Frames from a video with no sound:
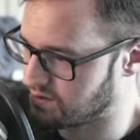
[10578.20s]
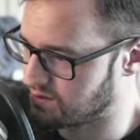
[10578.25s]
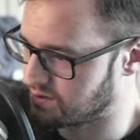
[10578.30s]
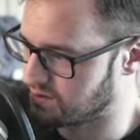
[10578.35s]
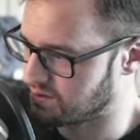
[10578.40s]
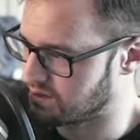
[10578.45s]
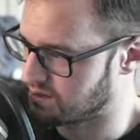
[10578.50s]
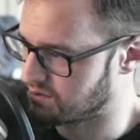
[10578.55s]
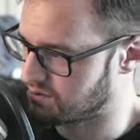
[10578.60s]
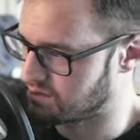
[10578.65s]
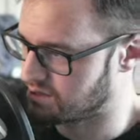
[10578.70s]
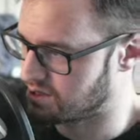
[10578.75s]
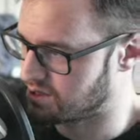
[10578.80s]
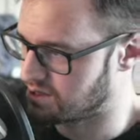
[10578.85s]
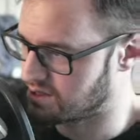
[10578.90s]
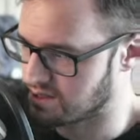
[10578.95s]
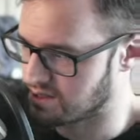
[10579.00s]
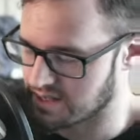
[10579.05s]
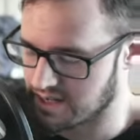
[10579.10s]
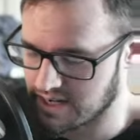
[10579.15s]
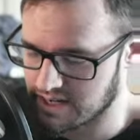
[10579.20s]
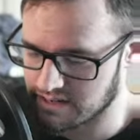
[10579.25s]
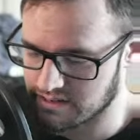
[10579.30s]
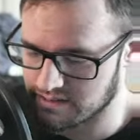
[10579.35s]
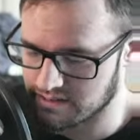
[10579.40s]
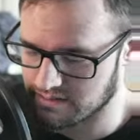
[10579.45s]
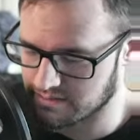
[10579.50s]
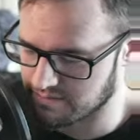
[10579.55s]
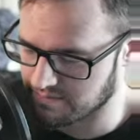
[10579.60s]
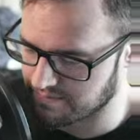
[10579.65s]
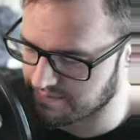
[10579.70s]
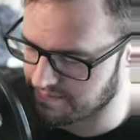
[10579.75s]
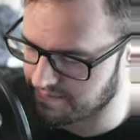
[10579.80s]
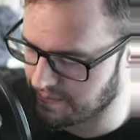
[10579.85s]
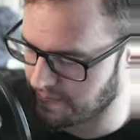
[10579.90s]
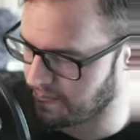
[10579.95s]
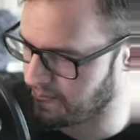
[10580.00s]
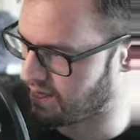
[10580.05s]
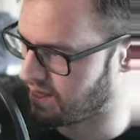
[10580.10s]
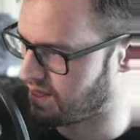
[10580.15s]
I was just scared.
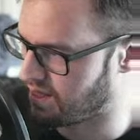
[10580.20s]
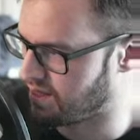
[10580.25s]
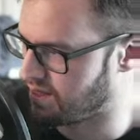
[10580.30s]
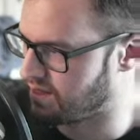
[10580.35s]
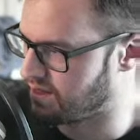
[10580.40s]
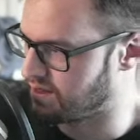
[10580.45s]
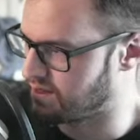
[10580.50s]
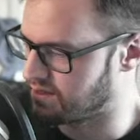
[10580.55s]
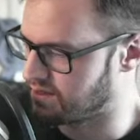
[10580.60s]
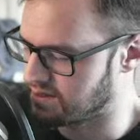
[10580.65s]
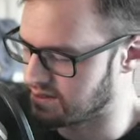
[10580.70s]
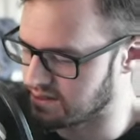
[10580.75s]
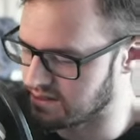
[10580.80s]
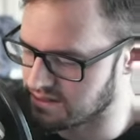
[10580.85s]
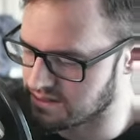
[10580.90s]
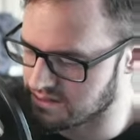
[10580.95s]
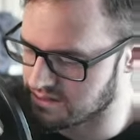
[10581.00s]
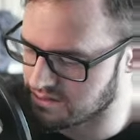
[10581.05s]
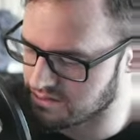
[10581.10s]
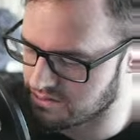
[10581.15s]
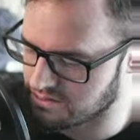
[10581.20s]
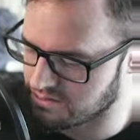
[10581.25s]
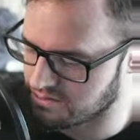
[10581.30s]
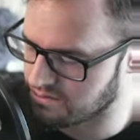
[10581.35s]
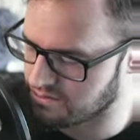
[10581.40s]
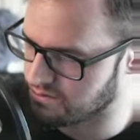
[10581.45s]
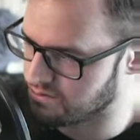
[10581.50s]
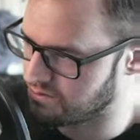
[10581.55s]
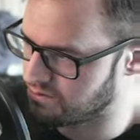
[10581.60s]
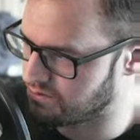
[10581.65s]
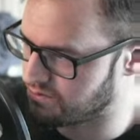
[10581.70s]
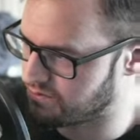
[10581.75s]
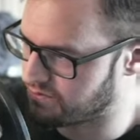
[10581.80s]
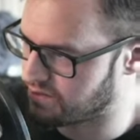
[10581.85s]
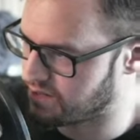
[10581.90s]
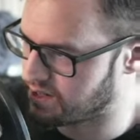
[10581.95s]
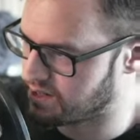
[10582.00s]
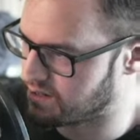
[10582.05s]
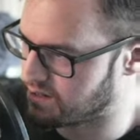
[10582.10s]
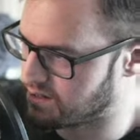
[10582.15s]
Let's do
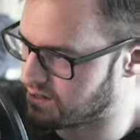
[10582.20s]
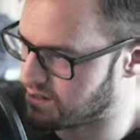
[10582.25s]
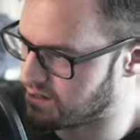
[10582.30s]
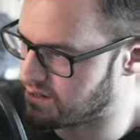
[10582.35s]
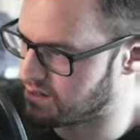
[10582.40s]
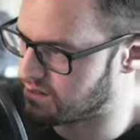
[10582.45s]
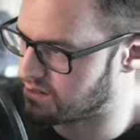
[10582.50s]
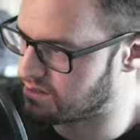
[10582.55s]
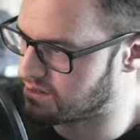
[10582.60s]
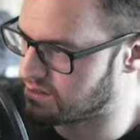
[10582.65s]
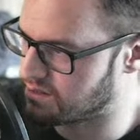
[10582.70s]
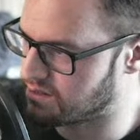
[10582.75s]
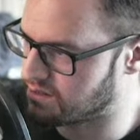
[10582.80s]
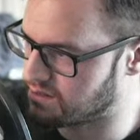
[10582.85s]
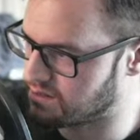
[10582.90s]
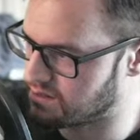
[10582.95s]
fire art.